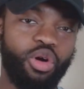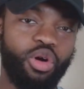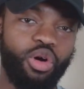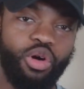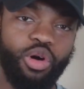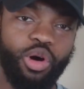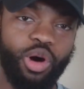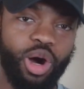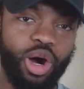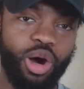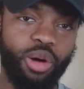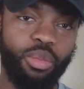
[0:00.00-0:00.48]

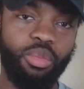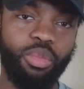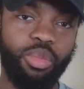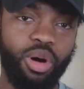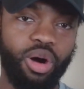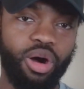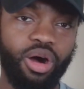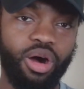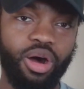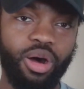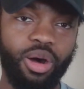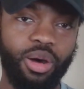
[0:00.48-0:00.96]
or
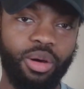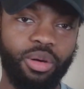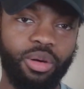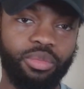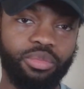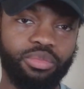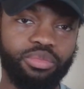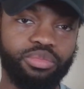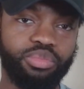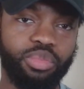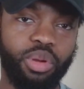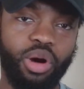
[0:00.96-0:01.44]

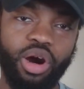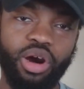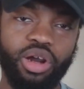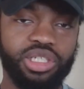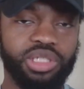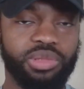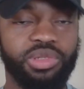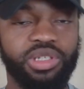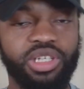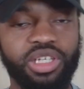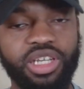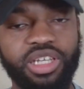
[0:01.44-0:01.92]
a
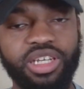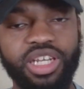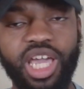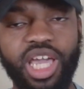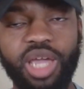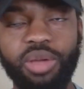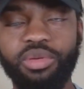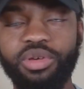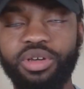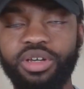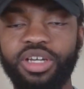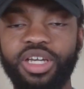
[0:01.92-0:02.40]
park or something in your
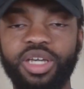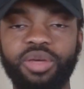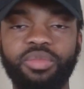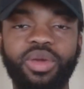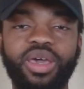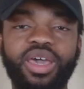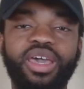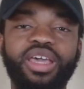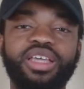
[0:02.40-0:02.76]
neighborhood.